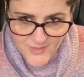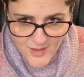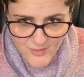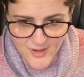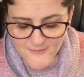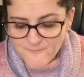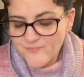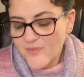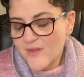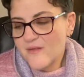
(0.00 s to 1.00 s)
Okay,
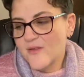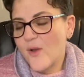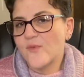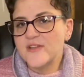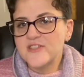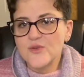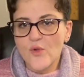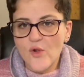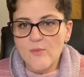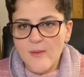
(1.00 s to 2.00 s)
so I was watching
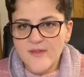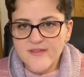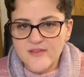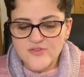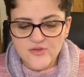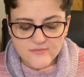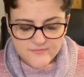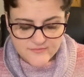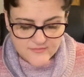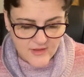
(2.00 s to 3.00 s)
RogueMamaStitcher,
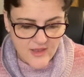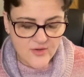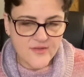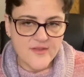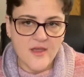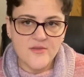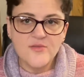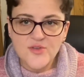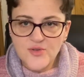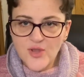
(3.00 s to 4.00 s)
and her son,
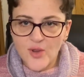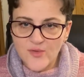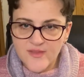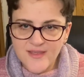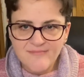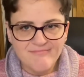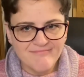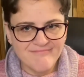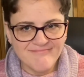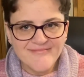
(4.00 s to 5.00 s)
Toasty,
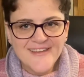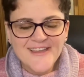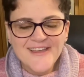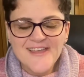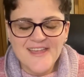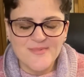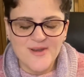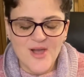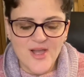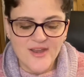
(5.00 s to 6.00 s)
has been
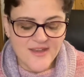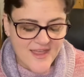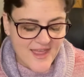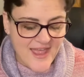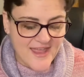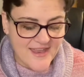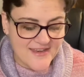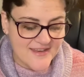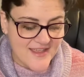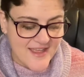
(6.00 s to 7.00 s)
on,
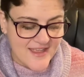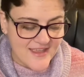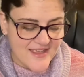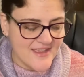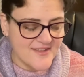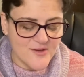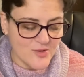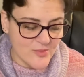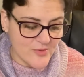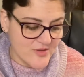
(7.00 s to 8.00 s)
and he's
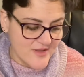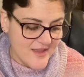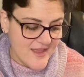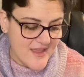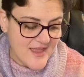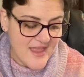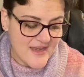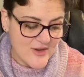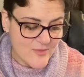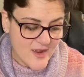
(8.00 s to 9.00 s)
adorable. And
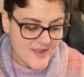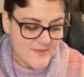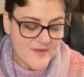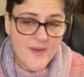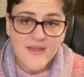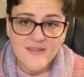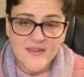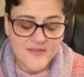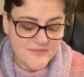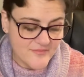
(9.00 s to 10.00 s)
he reminds me of my
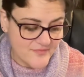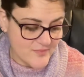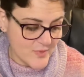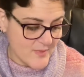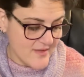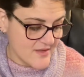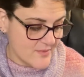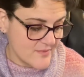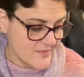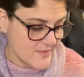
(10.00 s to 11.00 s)
son. When my
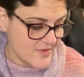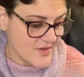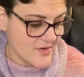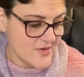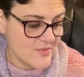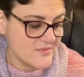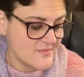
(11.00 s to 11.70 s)
son was younger,